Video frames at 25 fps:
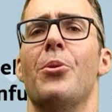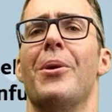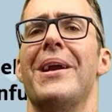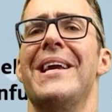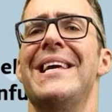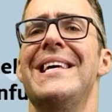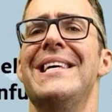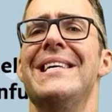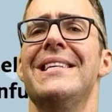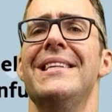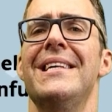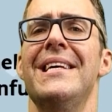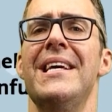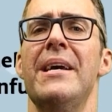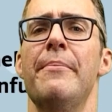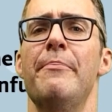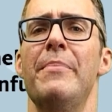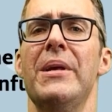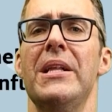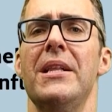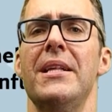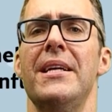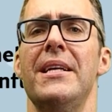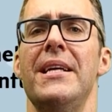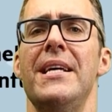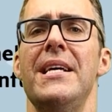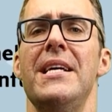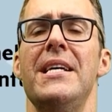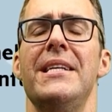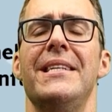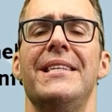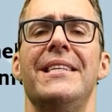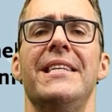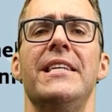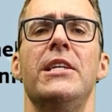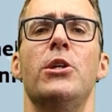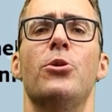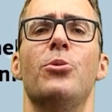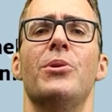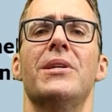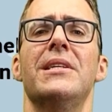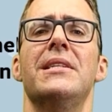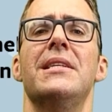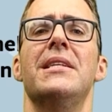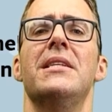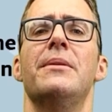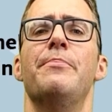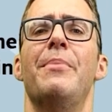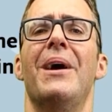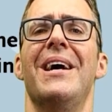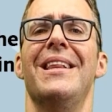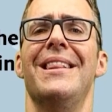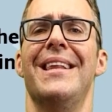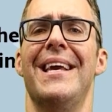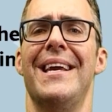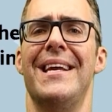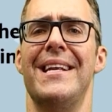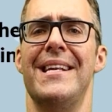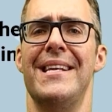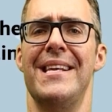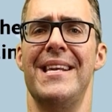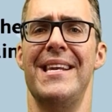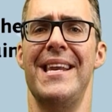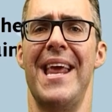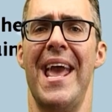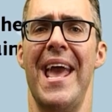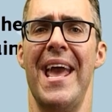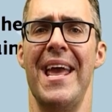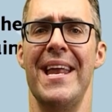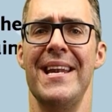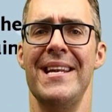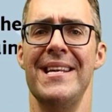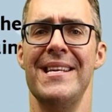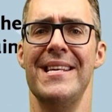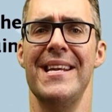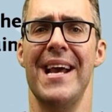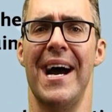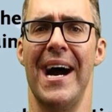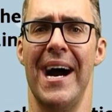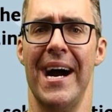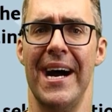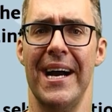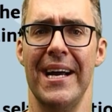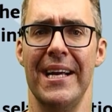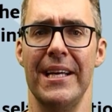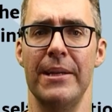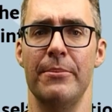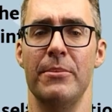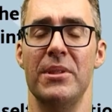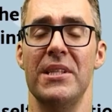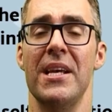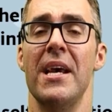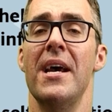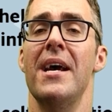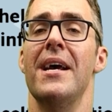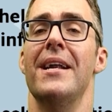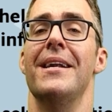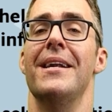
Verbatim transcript: your healing ability decreases by like 10 times,